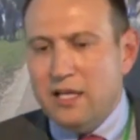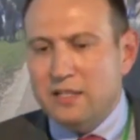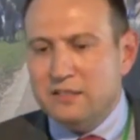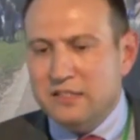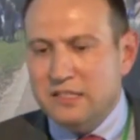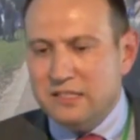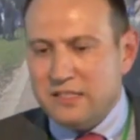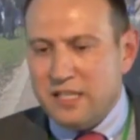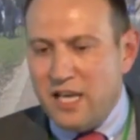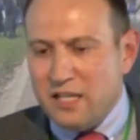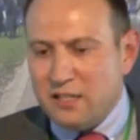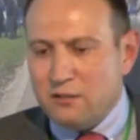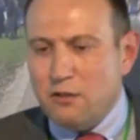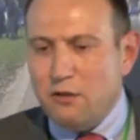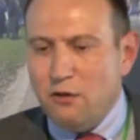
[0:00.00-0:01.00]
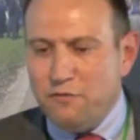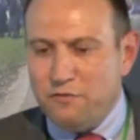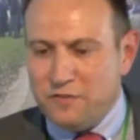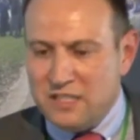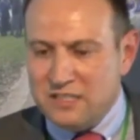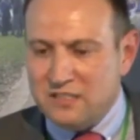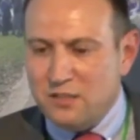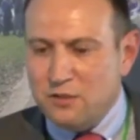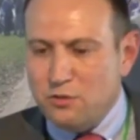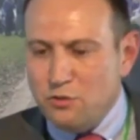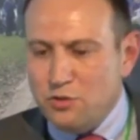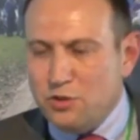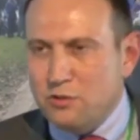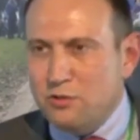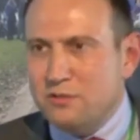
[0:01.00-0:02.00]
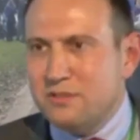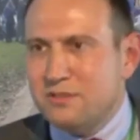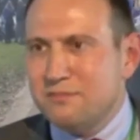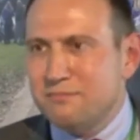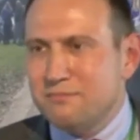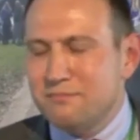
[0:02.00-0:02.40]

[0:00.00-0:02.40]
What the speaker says: And this act of constitutional